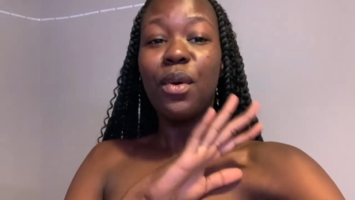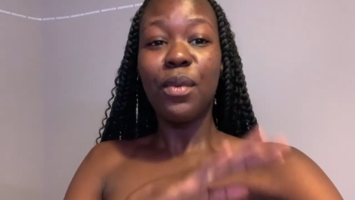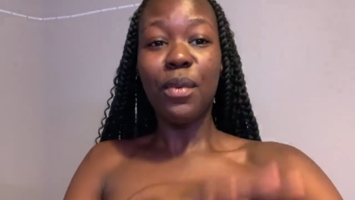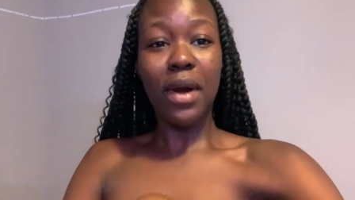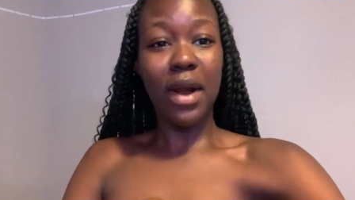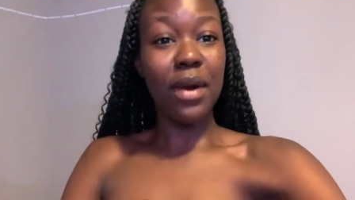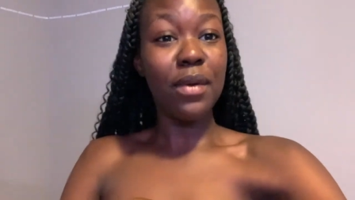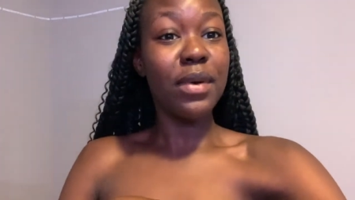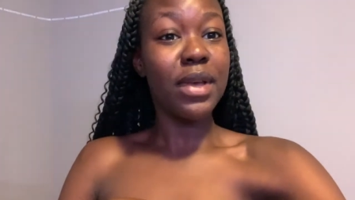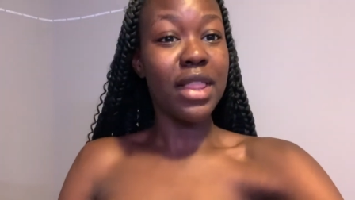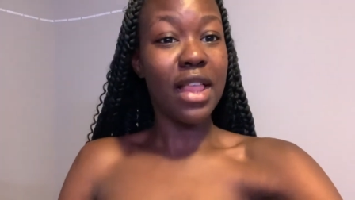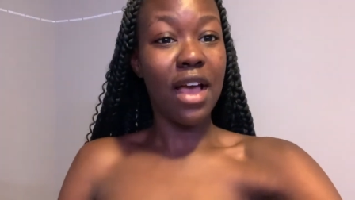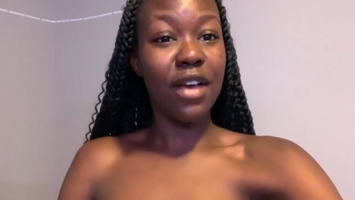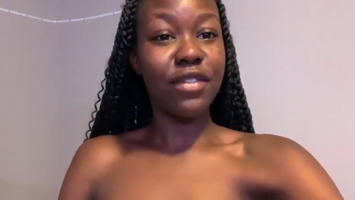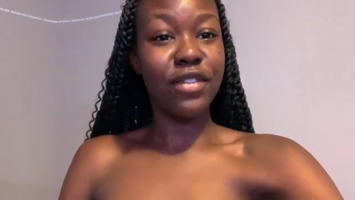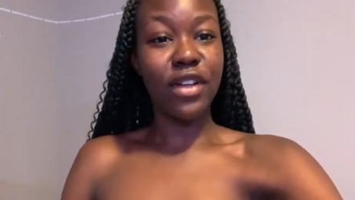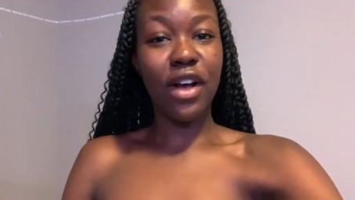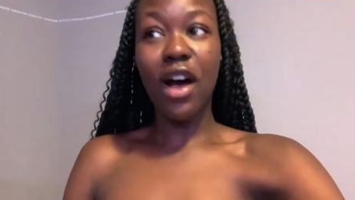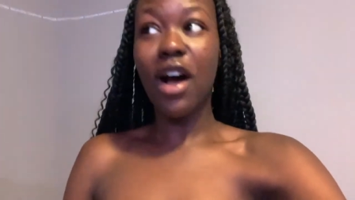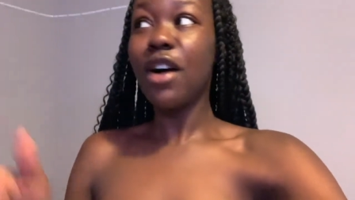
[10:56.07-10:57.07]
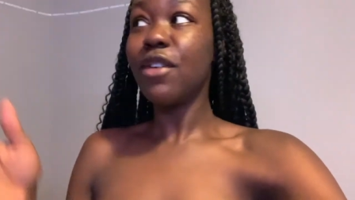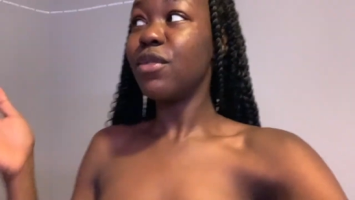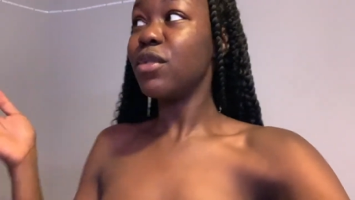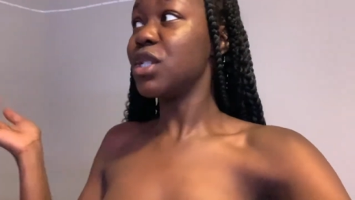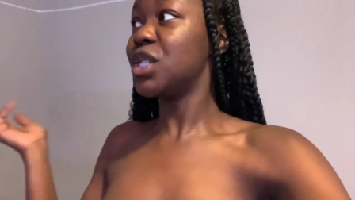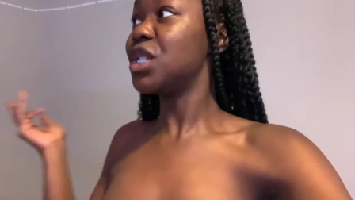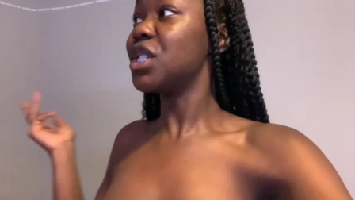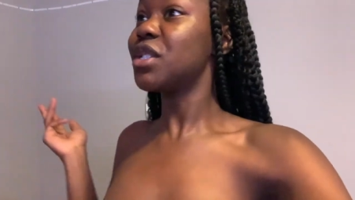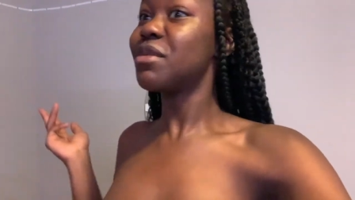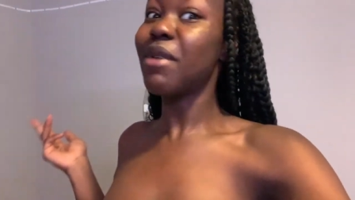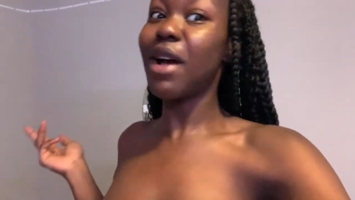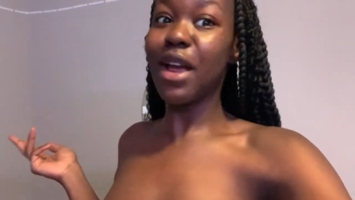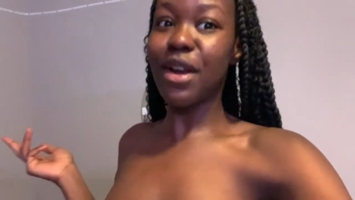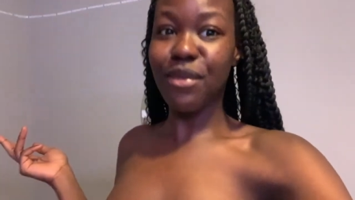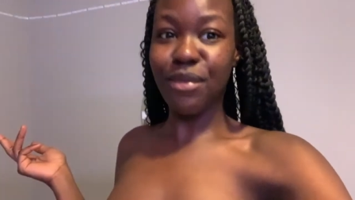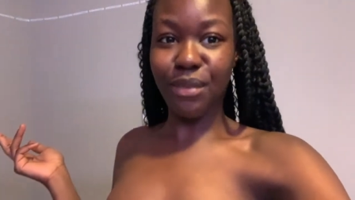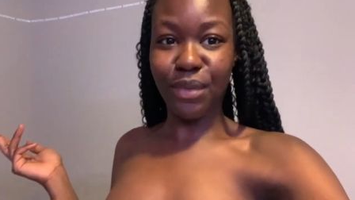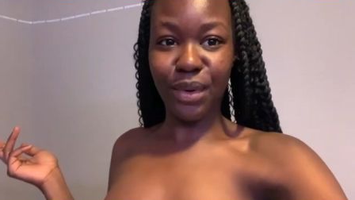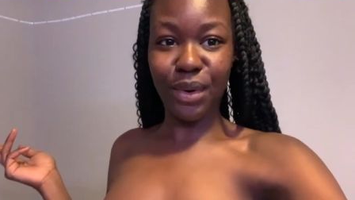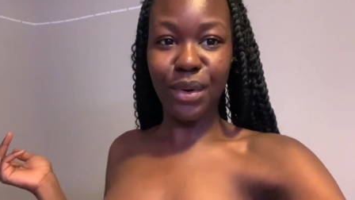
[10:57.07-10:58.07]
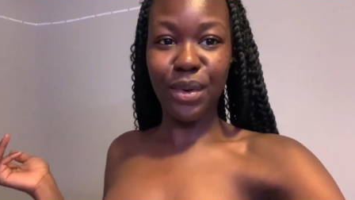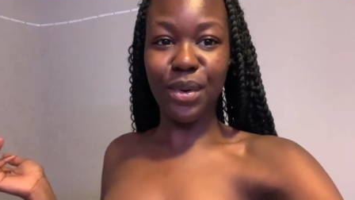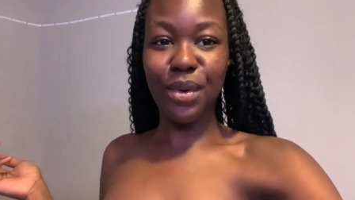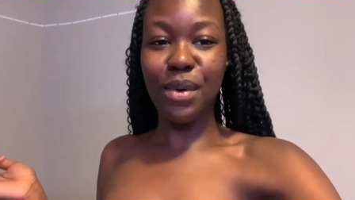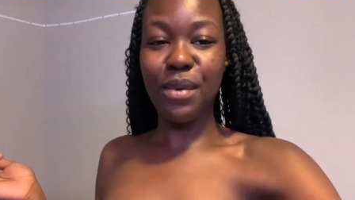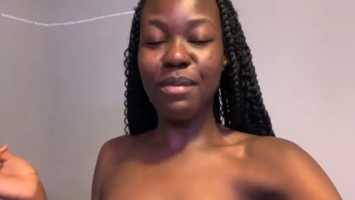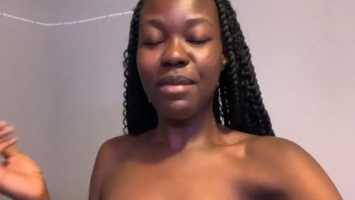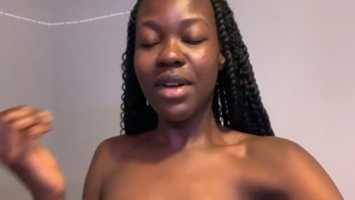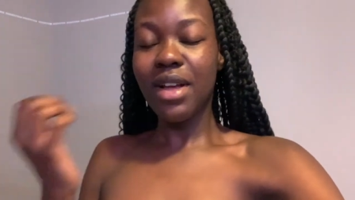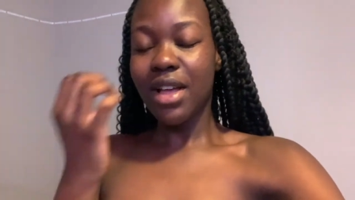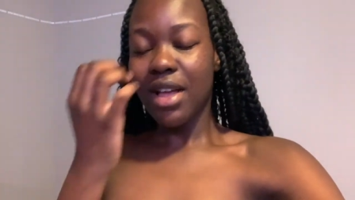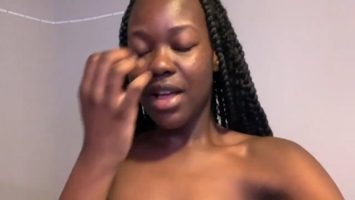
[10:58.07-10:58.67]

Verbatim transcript: where we left off, which is my room.